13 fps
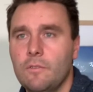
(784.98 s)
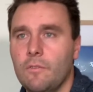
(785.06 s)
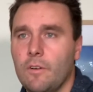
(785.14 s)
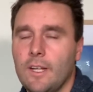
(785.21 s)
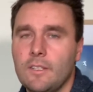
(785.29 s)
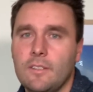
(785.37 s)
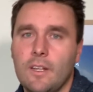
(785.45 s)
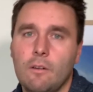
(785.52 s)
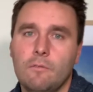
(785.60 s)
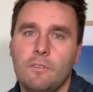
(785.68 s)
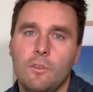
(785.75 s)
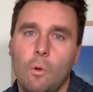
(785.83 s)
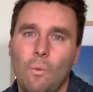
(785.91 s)
for
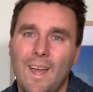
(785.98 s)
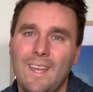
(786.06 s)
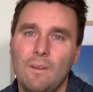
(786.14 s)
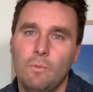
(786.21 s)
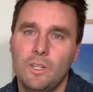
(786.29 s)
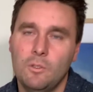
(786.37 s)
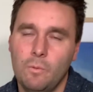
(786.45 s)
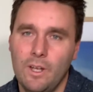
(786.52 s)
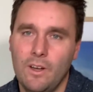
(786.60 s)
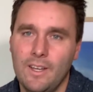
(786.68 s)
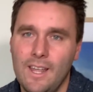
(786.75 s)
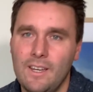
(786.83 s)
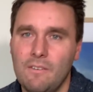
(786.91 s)
ourselves and the way in which we
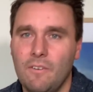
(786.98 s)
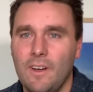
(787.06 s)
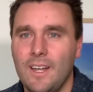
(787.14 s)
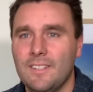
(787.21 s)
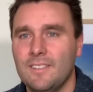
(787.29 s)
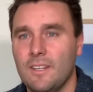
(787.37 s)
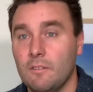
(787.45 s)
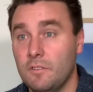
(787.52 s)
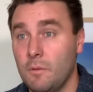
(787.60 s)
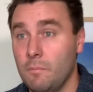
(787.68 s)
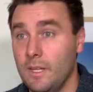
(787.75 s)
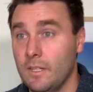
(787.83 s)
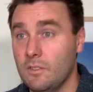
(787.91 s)
identify ourselves
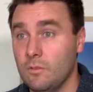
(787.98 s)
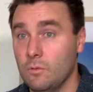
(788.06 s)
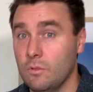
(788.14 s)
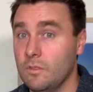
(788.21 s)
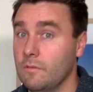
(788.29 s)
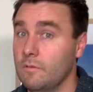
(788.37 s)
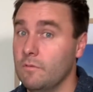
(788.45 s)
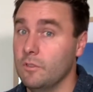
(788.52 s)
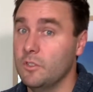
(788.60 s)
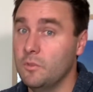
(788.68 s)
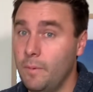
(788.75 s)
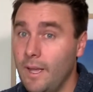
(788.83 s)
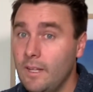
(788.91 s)
can be a source of
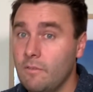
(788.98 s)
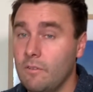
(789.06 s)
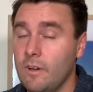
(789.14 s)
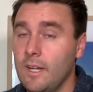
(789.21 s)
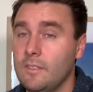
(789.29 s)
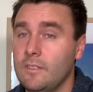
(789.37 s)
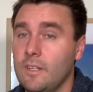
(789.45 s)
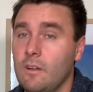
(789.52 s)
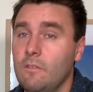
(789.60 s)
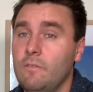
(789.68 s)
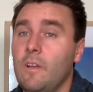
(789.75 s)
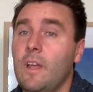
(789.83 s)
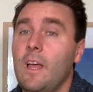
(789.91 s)
respect for
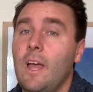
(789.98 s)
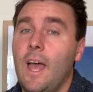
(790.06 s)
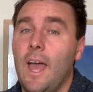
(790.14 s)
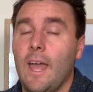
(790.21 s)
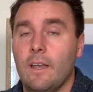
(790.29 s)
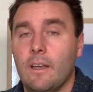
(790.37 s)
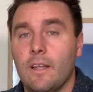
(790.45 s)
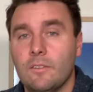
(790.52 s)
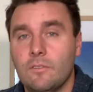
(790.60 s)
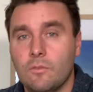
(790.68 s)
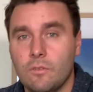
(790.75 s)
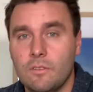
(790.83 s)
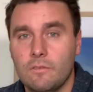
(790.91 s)
ourselves and a
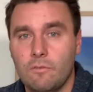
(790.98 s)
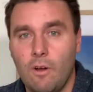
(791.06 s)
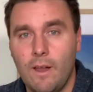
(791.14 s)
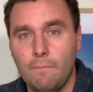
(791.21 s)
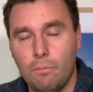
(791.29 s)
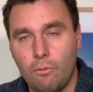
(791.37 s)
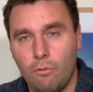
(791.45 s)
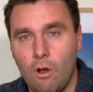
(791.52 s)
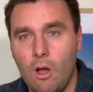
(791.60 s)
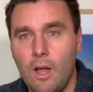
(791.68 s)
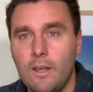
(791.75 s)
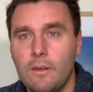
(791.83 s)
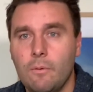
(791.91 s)
source of great
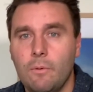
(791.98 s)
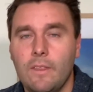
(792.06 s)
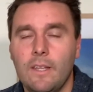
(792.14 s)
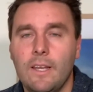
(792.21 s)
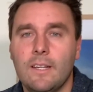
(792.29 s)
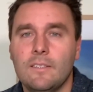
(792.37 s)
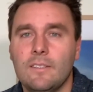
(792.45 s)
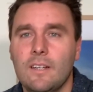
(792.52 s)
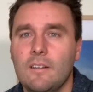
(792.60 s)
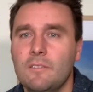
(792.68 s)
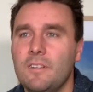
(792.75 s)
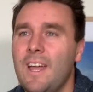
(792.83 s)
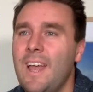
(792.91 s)
pride within
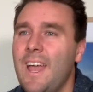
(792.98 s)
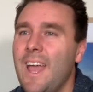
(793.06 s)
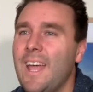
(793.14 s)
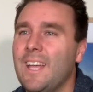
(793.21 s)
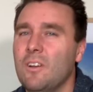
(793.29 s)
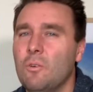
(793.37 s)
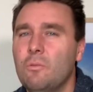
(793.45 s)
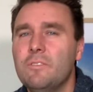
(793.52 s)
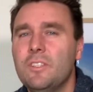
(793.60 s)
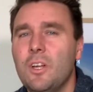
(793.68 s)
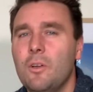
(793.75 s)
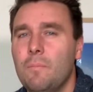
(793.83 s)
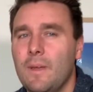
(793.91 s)
ourselves, it can
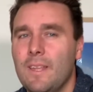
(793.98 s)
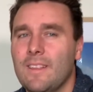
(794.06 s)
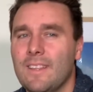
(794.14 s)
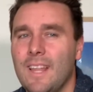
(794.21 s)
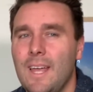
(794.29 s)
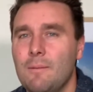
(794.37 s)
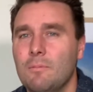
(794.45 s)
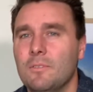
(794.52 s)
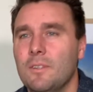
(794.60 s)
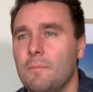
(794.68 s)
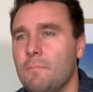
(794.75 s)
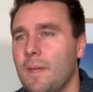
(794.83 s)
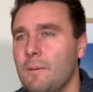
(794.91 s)
also be the labels
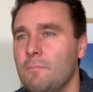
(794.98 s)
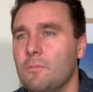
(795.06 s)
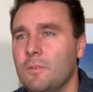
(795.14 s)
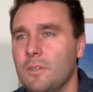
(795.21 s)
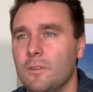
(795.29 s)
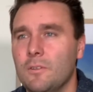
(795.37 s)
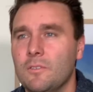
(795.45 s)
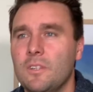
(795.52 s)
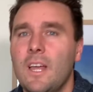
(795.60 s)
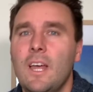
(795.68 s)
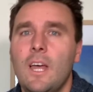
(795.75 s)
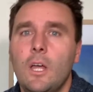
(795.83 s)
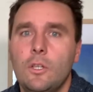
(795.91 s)
that people use
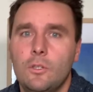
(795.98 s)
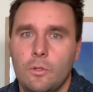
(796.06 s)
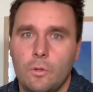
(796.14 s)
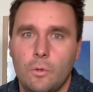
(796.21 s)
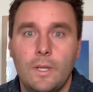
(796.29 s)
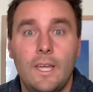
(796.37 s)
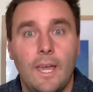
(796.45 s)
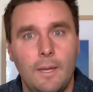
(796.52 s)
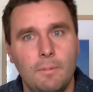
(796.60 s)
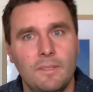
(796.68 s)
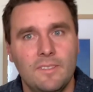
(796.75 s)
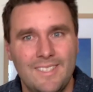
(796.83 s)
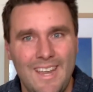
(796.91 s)
to keep
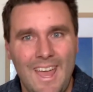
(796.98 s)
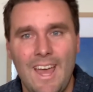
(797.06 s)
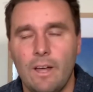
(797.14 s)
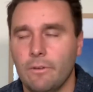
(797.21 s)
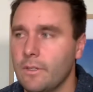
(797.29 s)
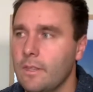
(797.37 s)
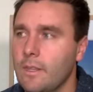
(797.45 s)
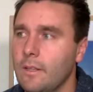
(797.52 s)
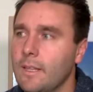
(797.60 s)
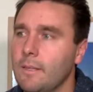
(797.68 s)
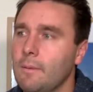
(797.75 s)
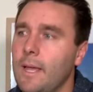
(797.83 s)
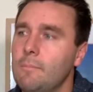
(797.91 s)
us down, the
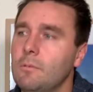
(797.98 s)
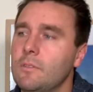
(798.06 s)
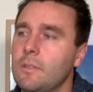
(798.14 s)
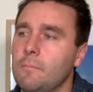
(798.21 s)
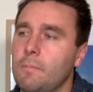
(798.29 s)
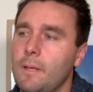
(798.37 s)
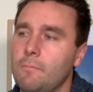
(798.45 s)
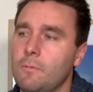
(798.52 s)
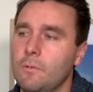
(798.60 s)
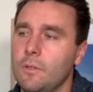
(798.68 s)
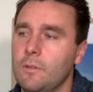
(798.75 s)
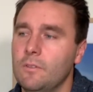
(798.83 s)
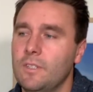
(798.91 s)
labels that people
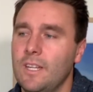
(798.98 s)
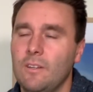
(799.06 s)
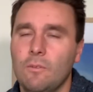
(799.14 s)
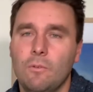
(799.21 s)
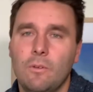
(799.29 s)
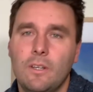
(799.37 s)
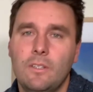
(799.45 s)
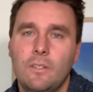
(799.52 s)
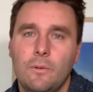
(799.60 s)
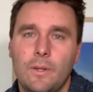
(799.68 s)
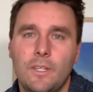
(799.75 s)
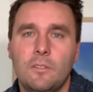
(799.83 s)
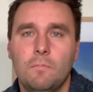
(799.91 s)
use in order
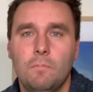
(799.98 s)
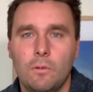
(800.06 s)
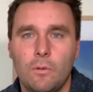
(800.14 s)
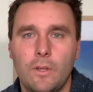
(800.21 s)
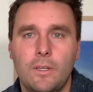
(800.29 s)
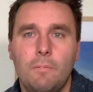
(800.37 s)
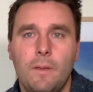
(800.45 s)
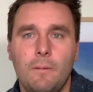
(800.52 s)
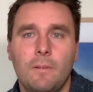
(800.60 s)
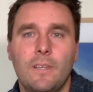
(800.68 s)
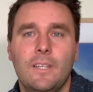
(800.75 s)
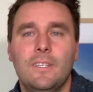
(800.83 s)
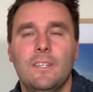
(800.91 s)
to exploit
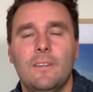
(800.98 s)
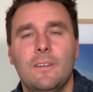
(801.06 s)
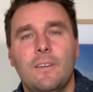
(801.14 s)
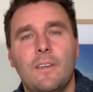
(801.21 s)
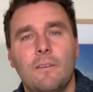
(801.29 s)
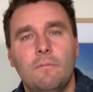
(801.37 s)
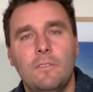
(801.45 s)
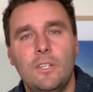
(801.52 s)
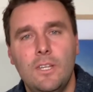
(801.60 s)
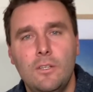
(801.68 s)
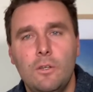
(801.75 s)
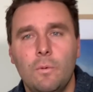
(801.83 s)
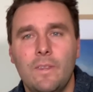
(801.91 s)
people and to
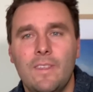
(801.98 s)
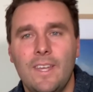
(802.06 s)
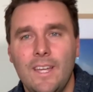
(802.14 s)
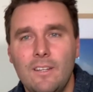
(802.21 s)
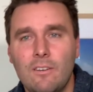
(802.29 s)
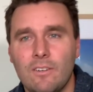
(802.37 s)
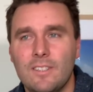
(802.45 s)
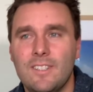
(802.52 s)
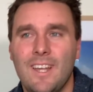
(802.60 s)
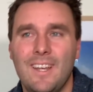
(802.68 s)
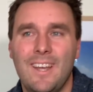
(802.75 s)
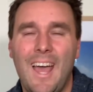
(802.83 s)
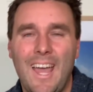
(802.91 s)
continue with ignorance
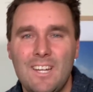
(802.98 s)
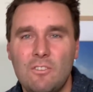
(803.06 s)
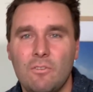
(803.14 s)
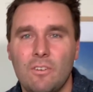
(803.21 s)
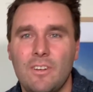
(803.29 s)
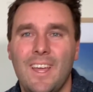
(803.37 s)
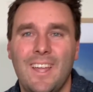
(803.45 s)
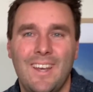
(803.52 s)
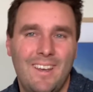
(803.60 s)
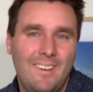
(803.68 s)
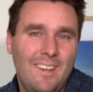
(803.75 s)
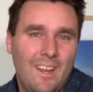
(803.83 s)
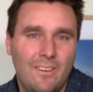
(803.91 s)
and hatred
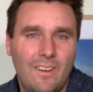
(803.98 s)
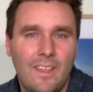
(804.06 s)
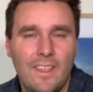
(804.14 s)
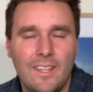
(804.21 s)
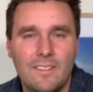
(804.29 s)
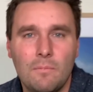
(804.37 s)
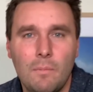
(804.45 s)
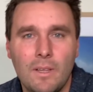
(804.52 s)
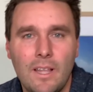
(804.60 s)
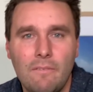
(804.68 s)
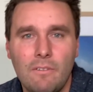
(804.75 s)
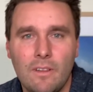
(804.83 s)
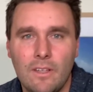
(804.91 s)
and, these
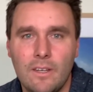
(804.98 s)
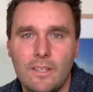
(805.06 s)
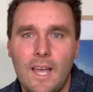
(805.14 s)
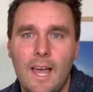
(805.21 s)
malevolent